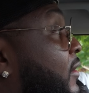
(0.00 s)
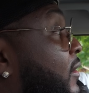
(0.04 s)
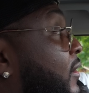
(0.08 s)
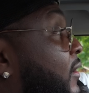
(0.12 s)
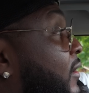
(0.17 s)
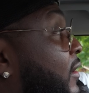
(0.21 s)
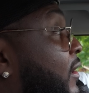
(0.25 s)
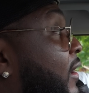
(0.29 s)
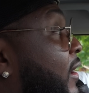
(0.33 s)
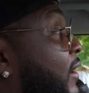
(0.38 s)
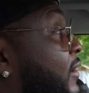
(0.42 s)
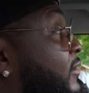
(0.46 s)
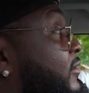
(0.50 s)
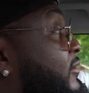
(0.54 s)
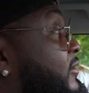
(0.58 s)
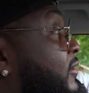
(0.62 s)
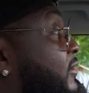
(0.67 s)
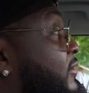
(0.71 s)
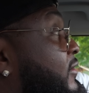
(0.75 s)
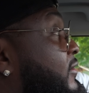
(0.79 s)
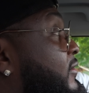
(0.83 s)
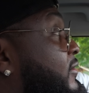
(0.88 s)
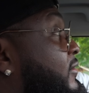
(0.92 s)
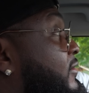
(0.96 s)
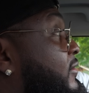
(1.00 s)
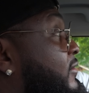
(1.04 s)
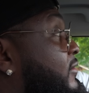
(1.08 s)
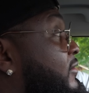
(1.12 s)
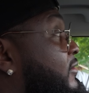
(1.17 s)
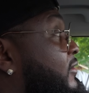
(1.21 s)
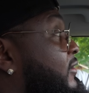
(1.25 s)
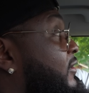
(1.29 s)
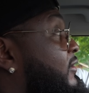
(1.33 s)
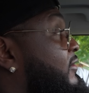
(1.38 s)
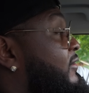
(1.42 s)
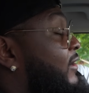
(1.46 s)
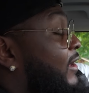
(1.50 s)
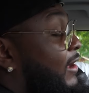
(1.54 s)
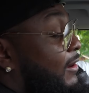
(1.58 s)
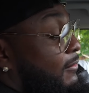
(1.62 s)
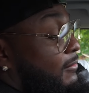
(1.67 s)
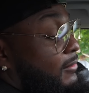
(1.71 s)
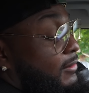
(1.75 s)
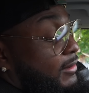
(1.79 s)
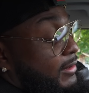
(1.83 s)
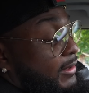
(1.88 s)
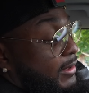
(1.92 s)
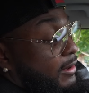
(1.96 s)
Yeah, she's not
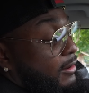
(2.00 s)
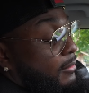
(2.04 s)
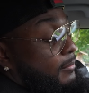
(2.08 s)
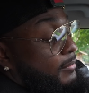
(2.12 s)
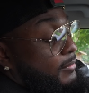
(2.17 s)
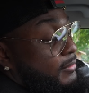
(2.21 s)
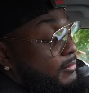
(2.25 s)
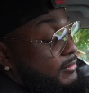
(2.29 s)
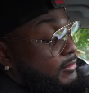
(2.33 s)
really helping.